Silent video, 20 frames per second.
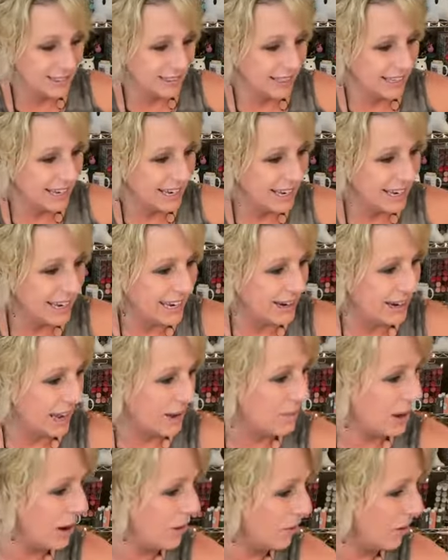Lee?
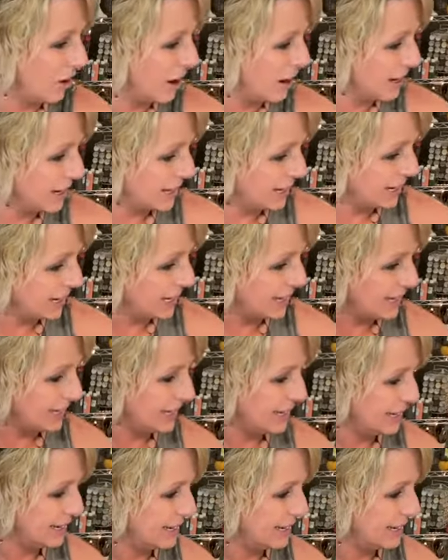Am I rocking it?